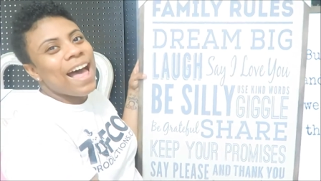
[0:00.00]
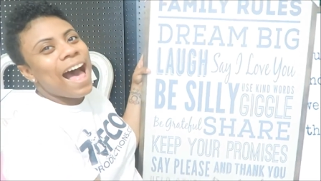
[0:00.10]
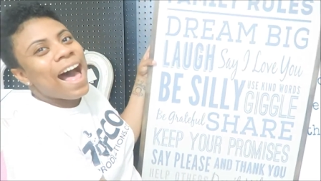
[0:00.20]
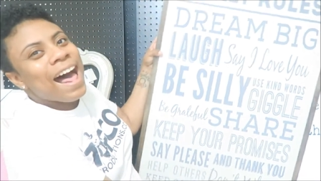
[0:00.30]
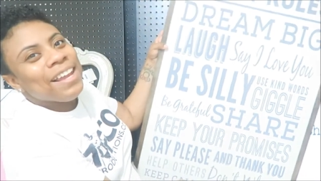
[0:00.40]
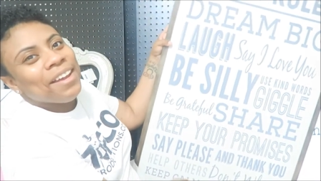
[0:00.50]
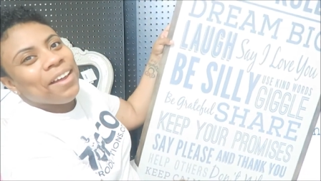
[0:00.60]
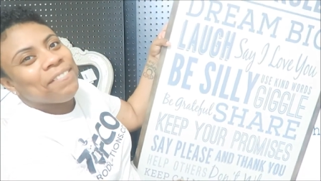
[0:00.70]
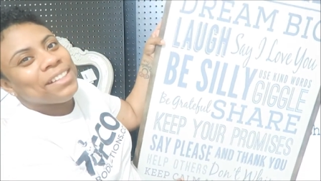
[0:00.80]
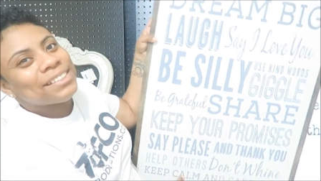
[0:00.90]
I
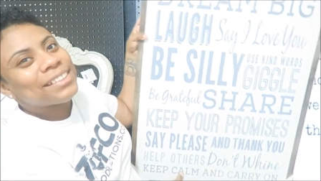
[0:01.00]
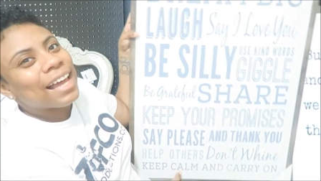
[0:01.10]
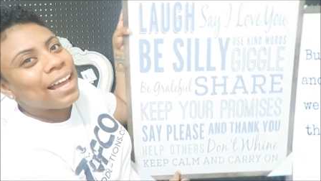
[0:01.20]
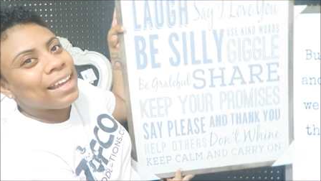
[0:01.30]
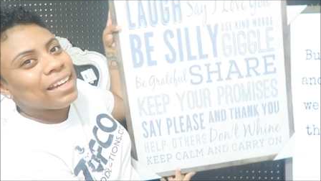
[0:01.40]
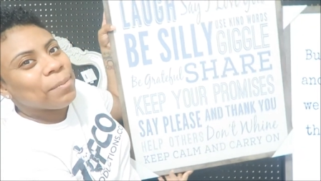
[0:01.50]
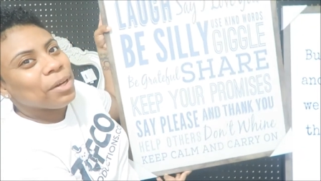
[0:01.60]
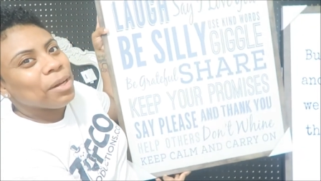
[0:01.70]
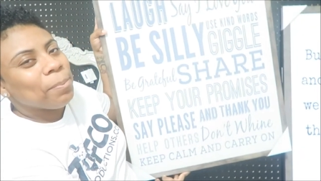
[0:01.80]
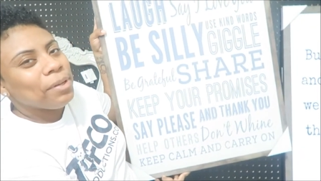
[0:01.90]
love this sign and I'm
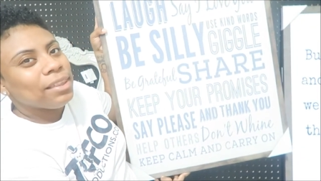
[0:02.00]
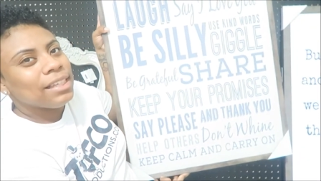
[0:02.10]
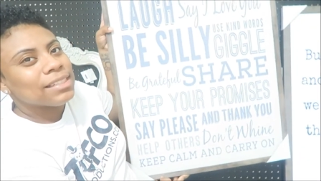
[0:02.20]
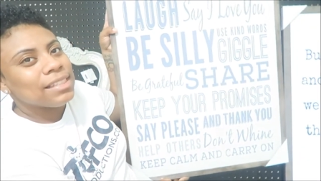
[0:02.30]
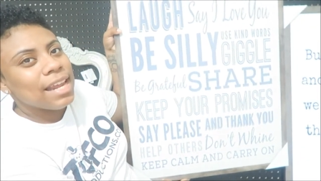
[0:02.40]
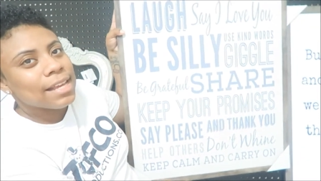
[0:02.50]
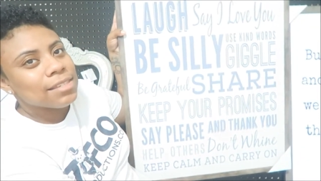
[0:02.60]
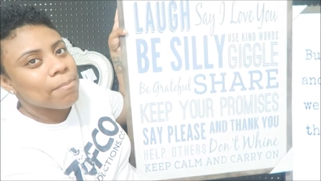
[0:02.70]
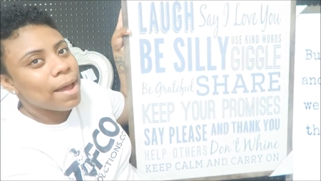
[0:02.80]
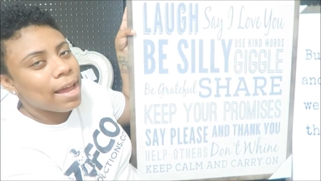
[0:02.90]
gonna put this
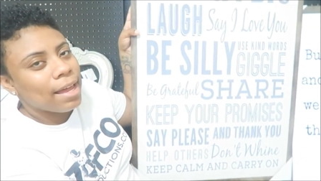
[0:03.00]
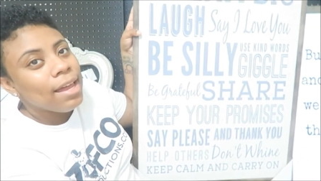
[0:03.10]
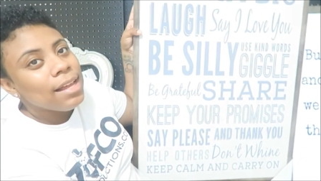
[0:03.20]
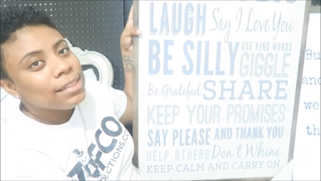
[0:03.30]
next to my